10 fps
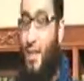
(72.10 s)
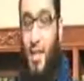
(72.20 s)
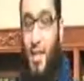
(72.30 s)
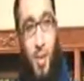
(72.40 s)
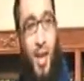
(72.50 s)

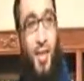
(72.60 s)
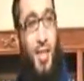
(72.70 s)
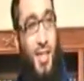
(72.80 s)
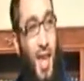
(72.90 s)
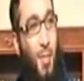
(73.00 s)
can
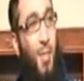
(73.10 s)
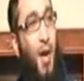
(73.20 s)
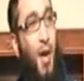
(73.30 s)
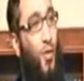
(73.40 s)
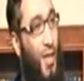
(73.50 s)
display the
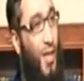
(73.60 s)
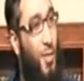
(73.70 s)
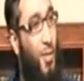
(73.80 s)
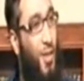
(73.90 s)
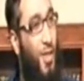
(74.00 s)
same amount
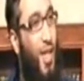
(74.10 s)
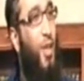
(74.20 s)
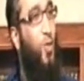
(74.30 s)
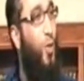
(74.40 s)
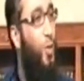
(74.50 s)
of
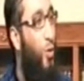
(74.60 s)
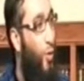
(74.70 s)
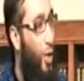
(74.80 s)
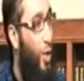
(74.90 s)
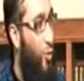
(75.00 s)
adaptability, it
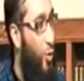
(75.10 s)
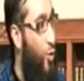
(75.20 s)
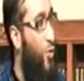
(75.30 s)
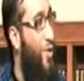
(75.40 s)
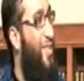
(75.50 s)

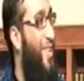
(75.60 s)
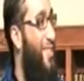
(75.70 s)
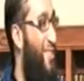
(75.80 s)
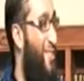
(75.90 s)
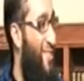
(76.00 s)
would lose
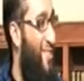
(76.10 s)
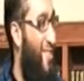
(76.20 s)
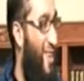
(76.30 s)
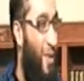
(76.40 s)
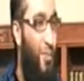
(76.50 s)
its
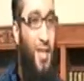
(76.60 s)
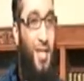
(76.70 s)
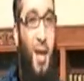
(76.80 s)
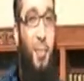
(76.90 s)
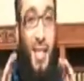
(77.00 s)
essence.
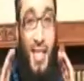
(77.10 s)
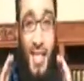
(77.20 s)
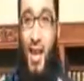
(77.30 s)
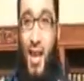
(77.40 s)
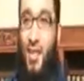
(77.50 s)
But
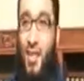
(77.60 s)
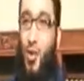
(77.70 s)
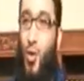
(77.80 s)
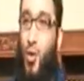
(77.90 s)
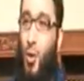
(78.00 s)
Islam
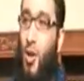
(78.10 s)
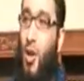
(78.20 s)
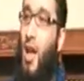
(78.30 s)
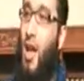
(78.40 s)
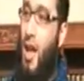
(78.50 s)
maintains its
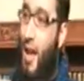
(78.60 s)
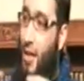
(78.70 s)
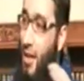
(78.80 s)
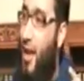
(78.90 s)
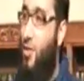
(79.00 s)
core
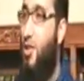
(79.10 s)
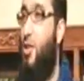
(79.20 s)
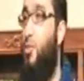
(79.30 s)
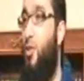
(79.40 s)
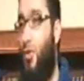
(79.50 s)
and
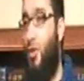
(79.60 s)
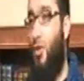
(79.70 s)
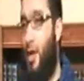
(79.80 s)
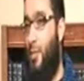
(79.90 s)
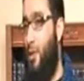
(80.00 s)
allows this
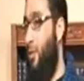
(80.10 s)
beautiful